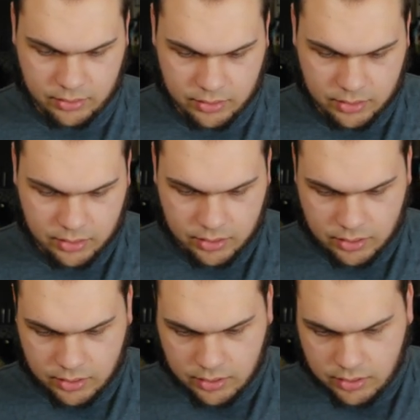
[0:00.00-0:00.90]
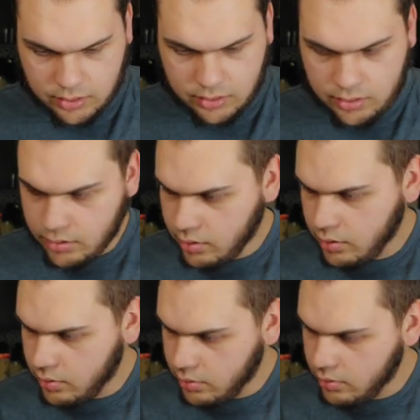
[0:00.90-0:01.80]

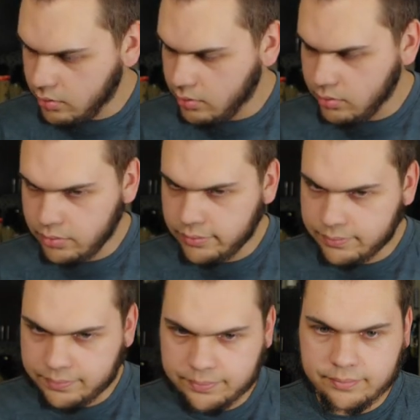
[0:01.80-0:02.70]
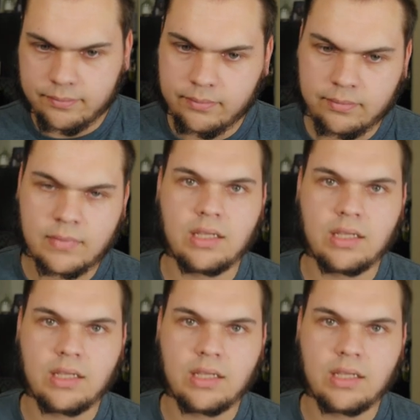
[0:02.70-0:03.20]
Nothing is said.